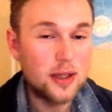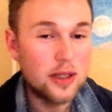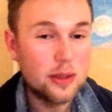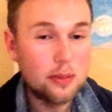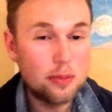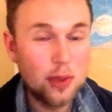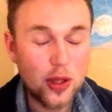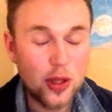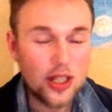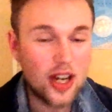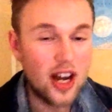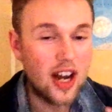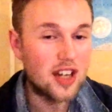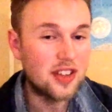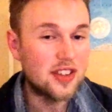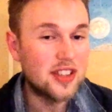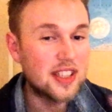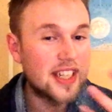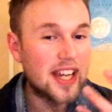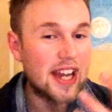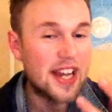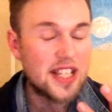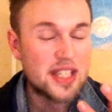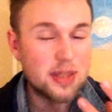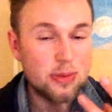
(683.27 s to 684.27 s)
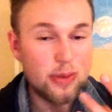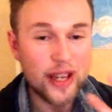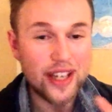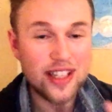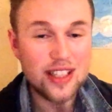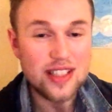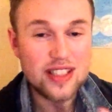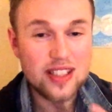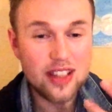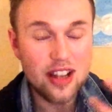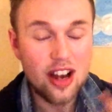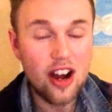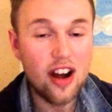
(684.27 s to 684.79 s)
to put on the gas
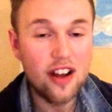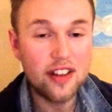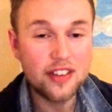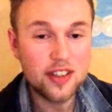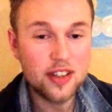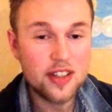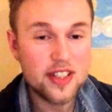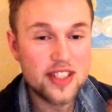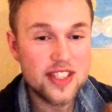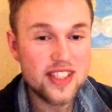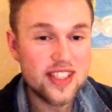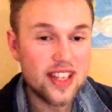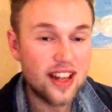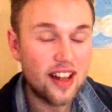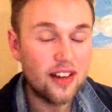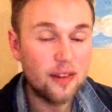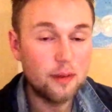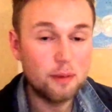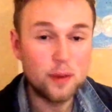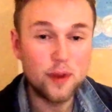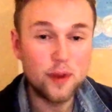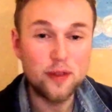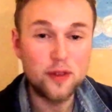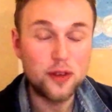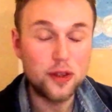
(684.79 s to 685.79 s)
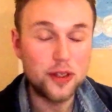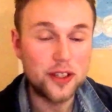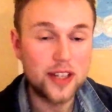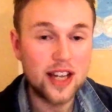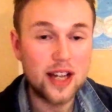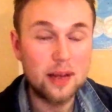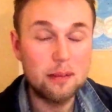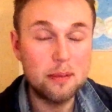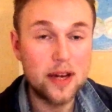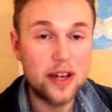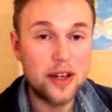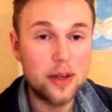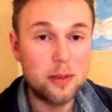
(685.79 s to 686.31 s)
mask on yourself before you
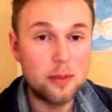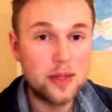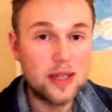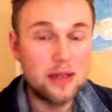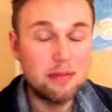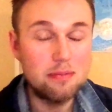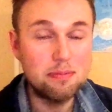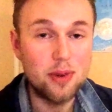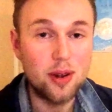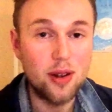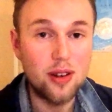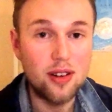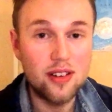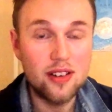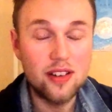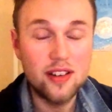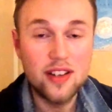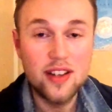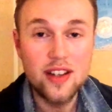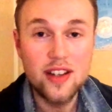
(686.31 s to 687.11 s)
help other people.